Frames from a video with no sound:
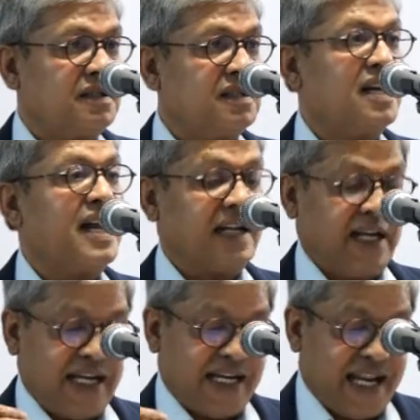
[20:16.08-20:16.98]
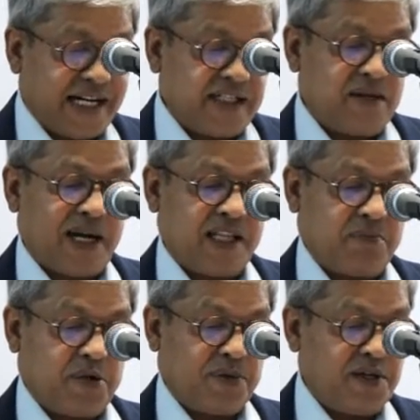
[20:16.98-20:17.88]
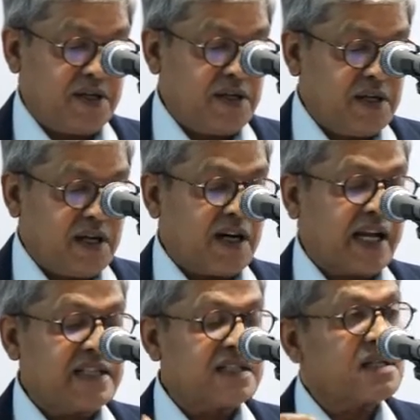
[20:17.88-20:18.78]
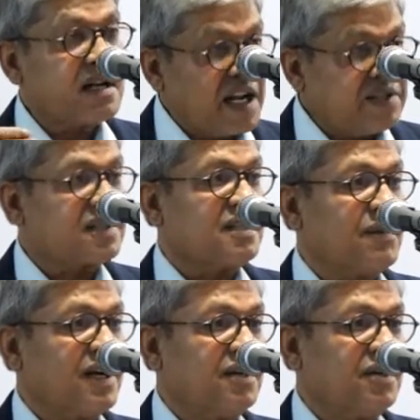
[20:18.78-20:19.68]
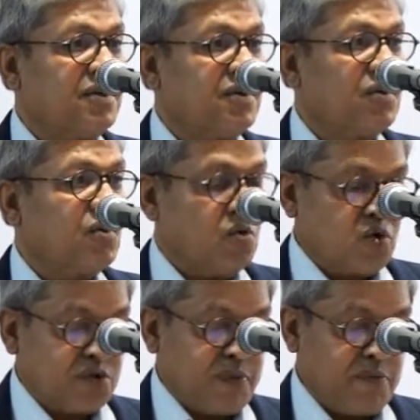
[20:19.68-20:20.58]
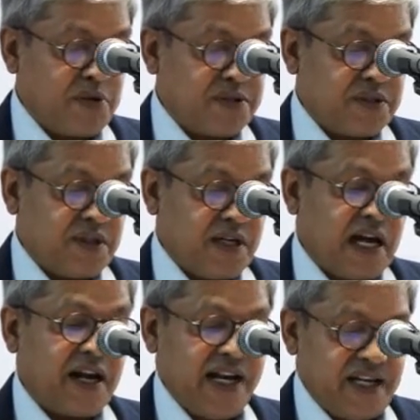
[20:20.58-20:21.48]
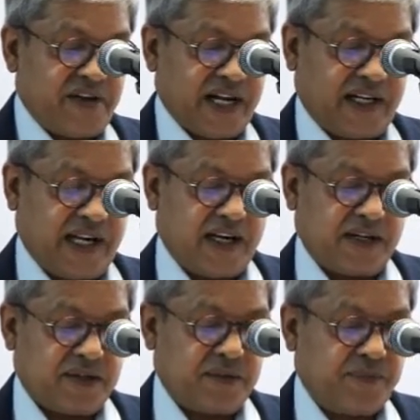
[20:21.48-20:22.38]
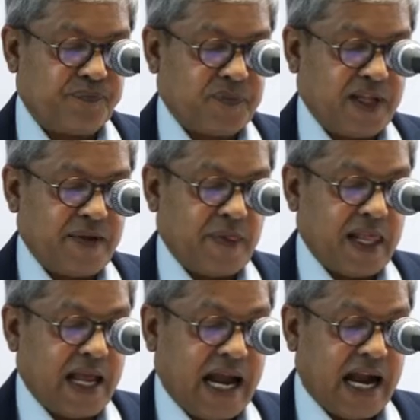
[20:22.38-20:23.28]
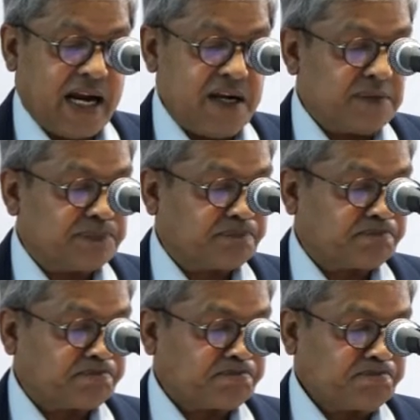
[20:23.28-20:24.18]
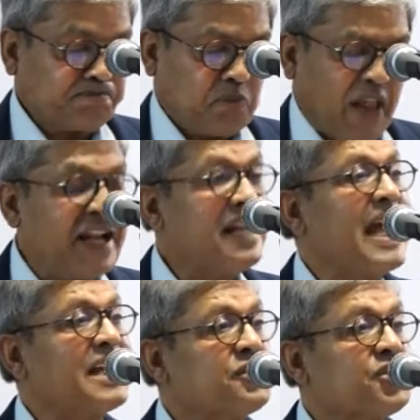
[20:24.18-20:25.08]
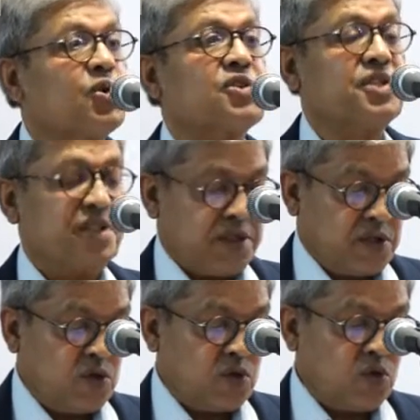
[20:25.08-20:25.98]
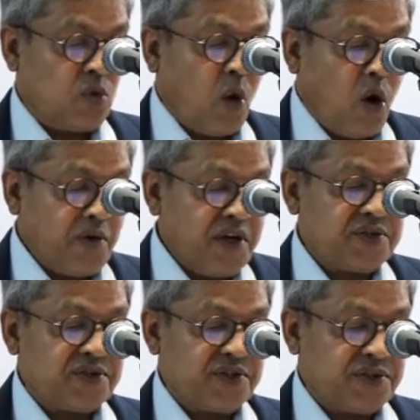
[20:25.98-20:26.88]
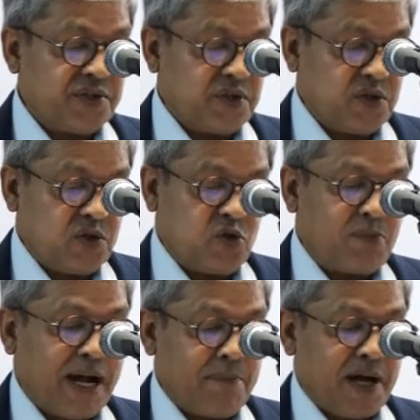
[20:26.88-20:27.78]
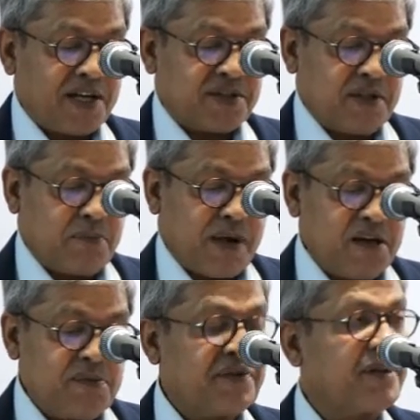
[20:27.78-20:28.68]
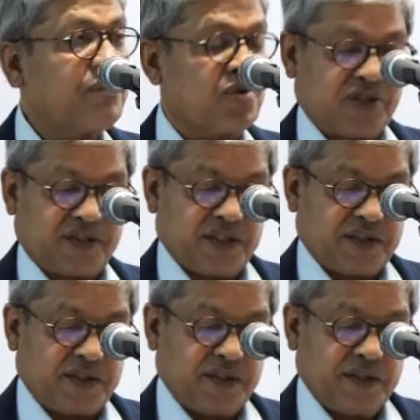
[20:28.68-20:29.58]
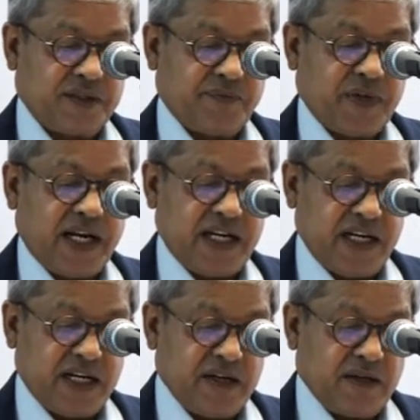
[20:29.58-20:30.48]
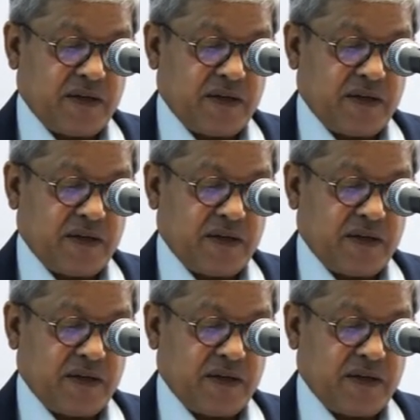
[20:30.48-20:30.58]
directly elected by the people, against the Rajya Sabha, whose members are indirectly elected. And he has resorted to ordinances to bypass parliamentary processes. Indeed,